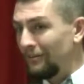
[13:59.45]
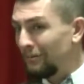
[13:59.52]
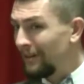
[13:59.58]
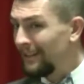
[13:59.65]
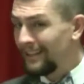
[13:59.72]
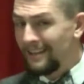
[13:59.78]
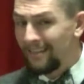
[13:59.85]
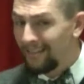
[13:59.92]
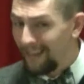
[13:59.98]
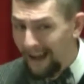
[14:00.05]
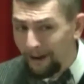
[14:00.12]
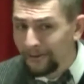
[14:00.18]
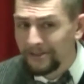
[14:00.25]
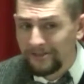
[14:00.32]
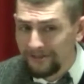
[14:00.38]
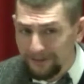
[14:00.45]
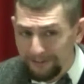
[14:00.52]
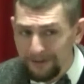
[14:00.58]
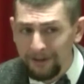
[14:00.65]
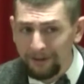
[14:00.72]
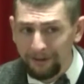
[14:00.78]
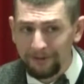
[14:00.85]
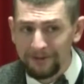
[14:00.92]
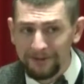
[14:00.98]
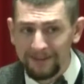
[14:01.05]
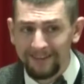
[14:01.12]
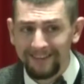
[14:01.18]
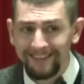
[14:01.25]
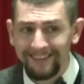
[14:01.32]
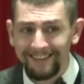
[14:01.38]
really thousands of
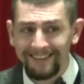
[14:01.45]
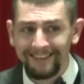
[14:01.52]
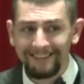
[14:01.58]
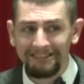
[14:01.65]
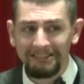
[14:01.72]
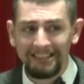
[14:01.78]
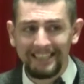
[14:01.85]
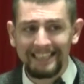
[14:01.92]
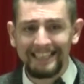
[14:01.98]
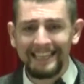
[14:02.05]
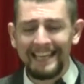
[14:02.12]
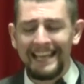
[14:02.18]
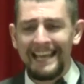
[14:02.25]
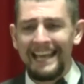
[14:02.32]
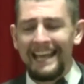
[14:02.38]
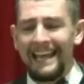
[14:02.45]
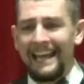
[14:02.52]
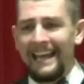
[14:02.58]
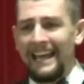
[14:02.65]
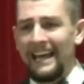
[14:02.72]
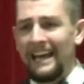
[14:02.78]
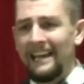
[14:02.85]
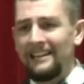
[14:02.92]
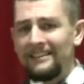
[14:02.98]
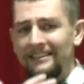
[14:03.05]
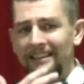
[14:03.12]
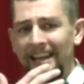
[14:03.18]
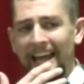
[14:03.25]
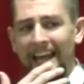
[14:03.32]
years, right? And,